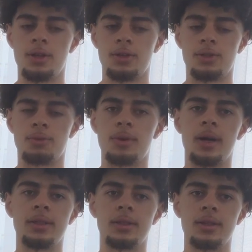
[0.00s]
So what I
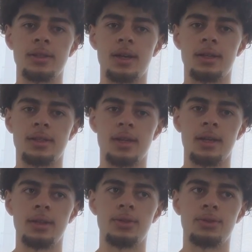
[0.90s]
did is I
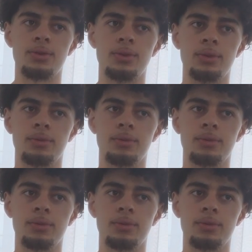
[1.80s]
decided to